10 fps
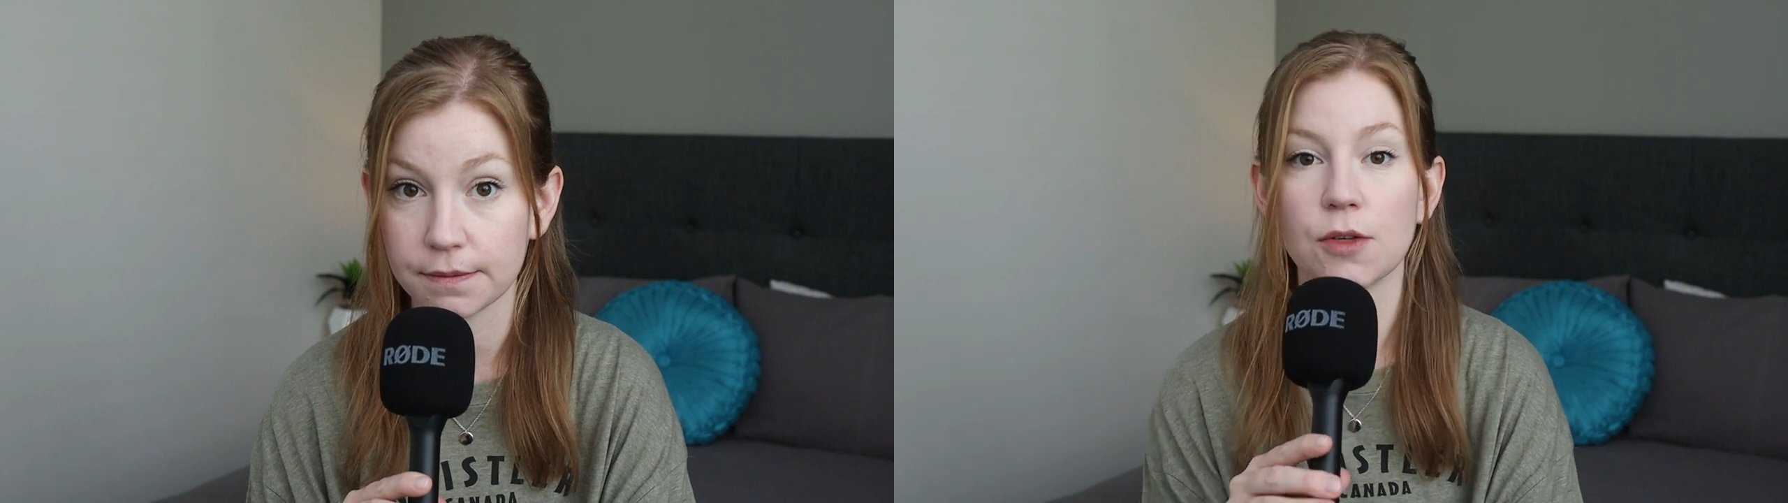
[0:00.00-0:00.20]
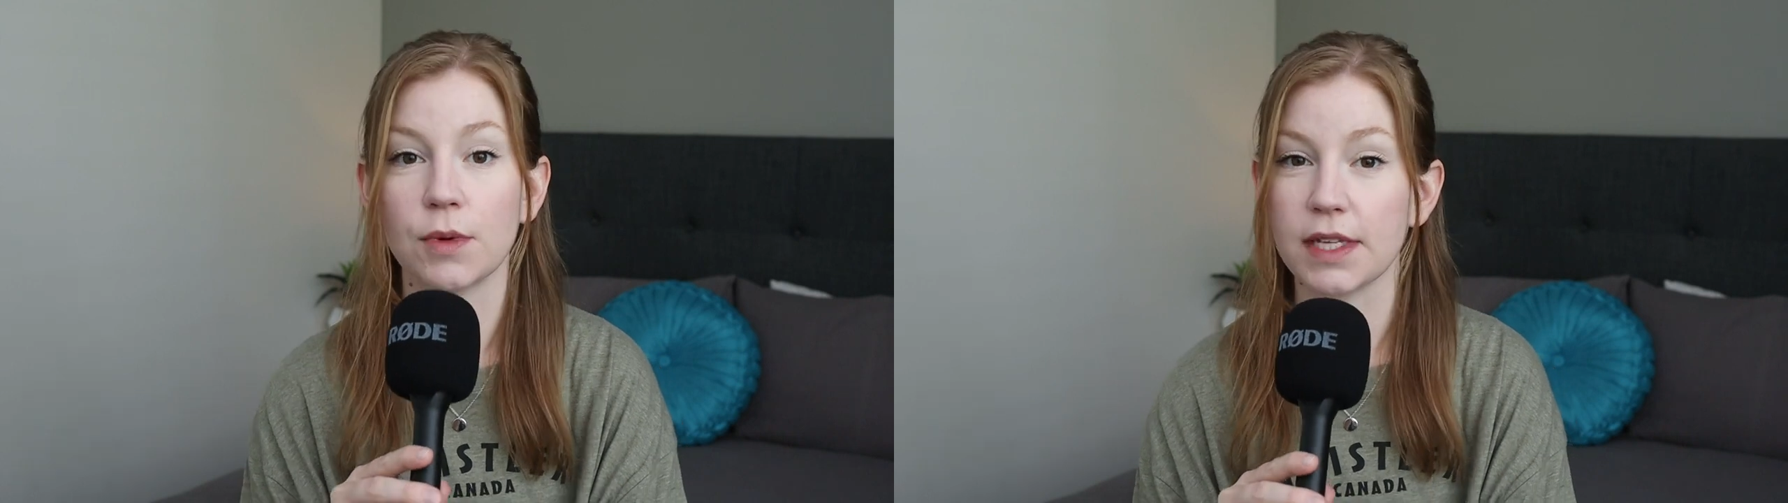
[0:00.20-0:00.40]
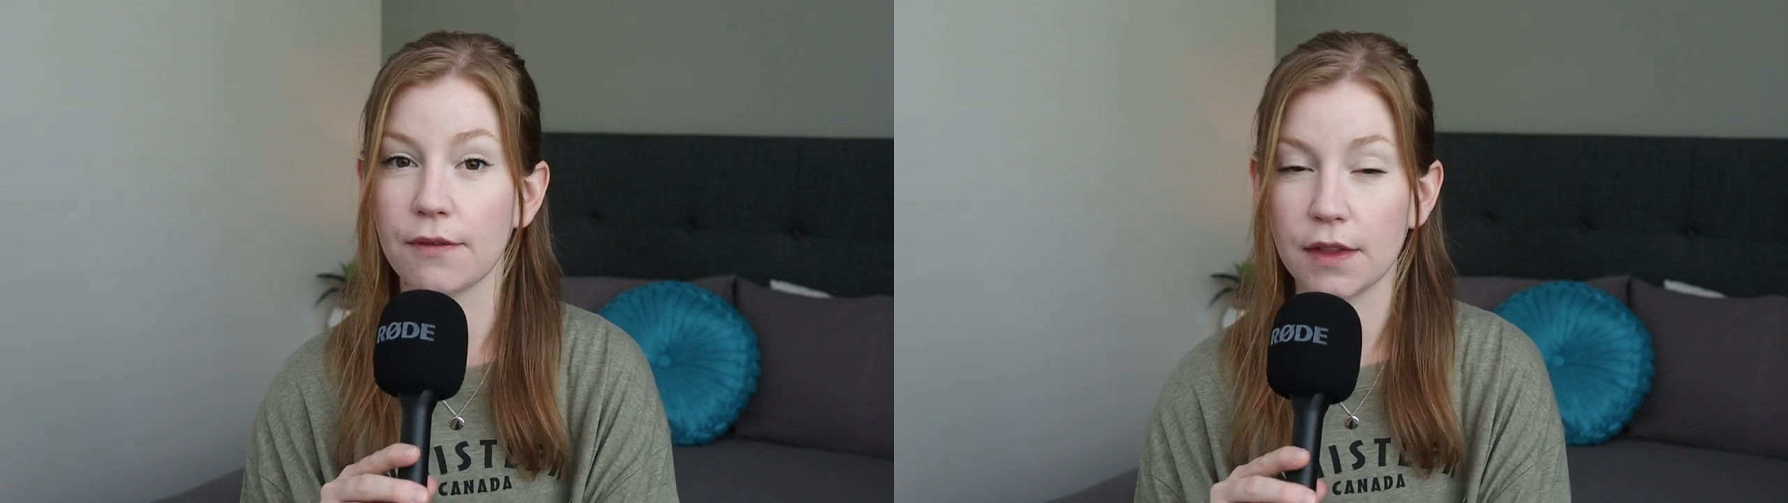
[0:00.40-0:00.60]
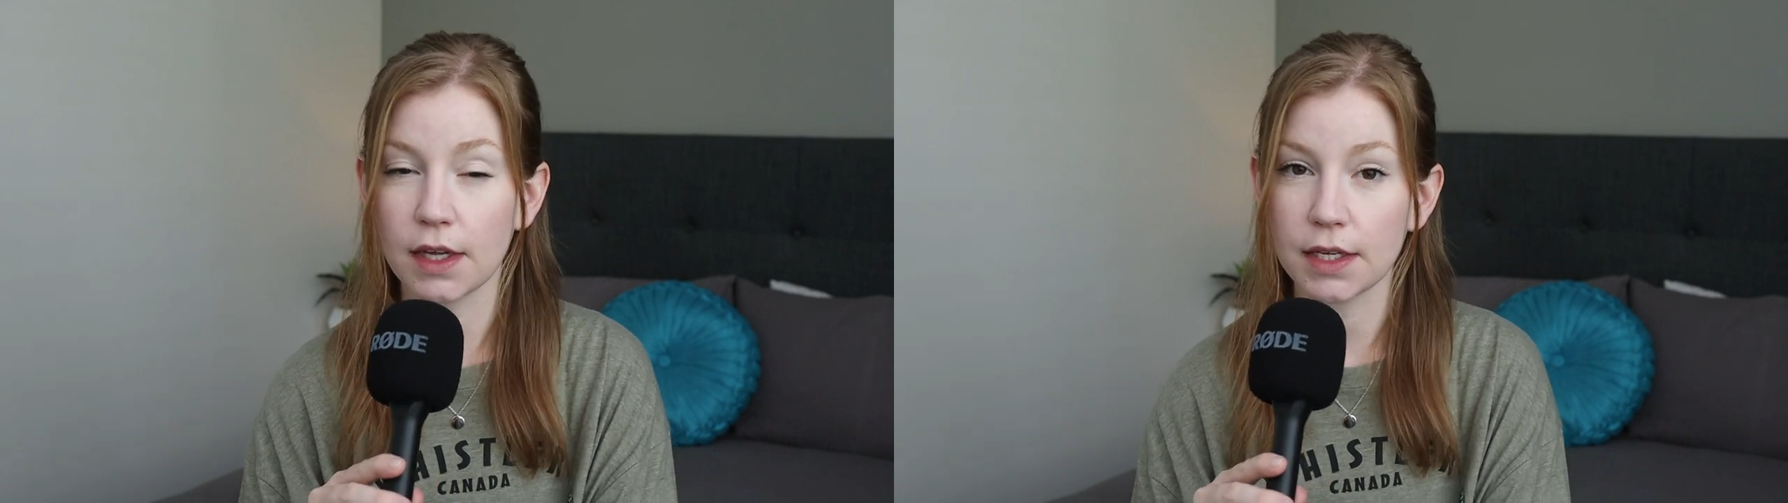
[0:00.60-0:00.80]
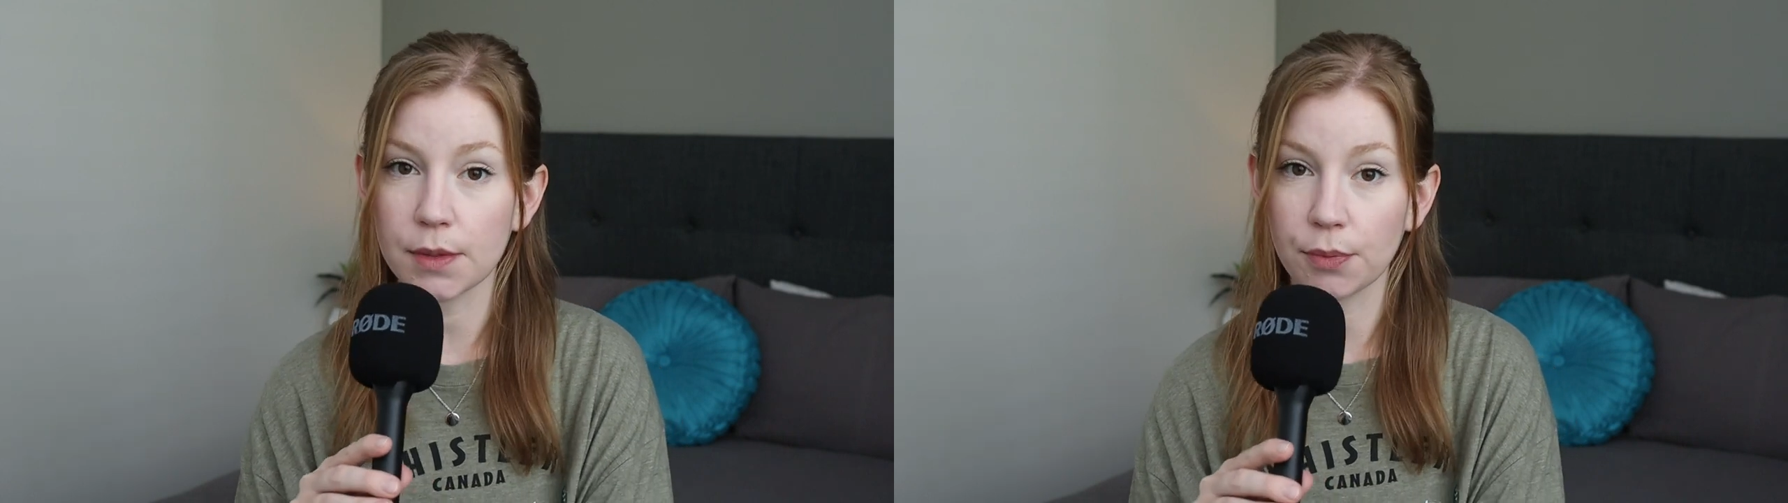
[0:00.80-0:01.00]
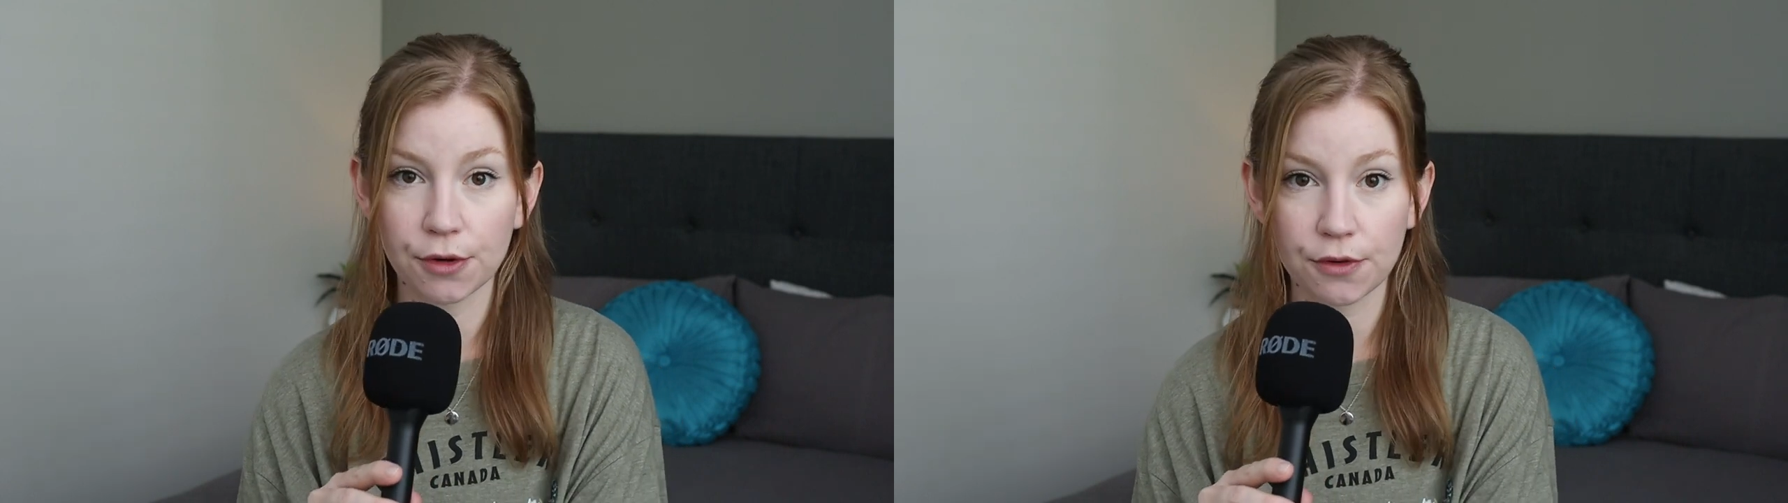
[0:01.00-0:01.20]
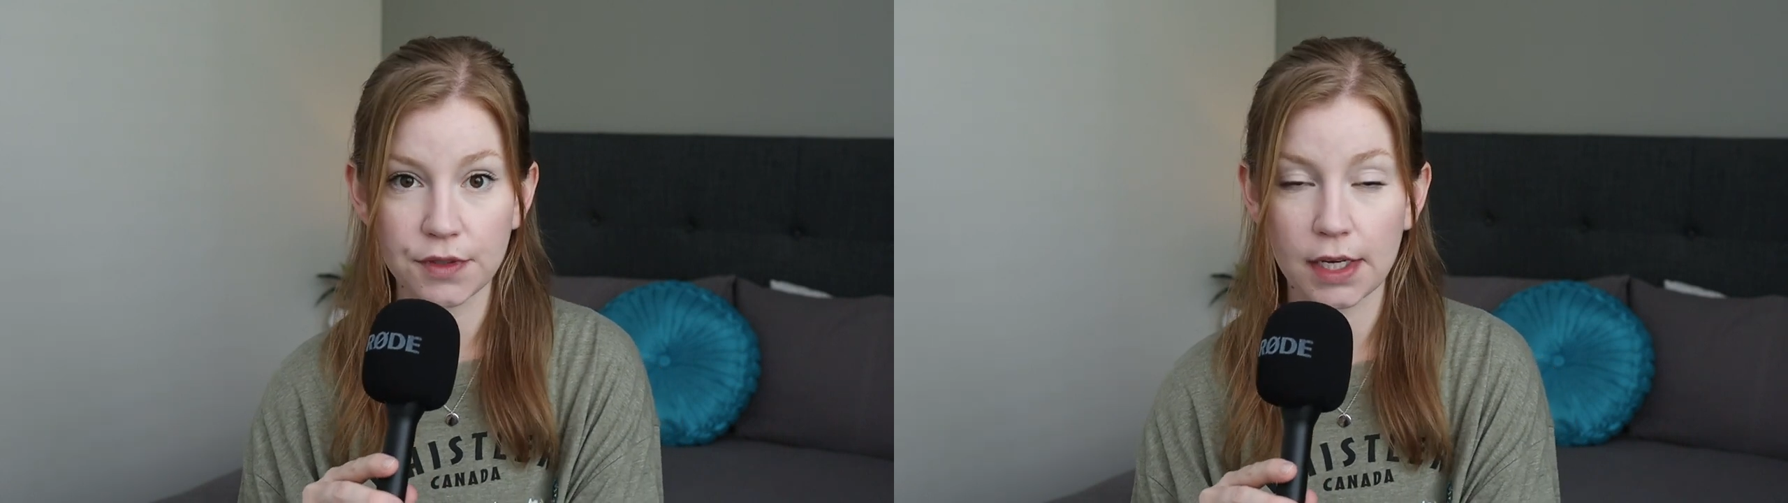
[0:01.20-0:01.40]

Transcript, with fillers: So once everything is approved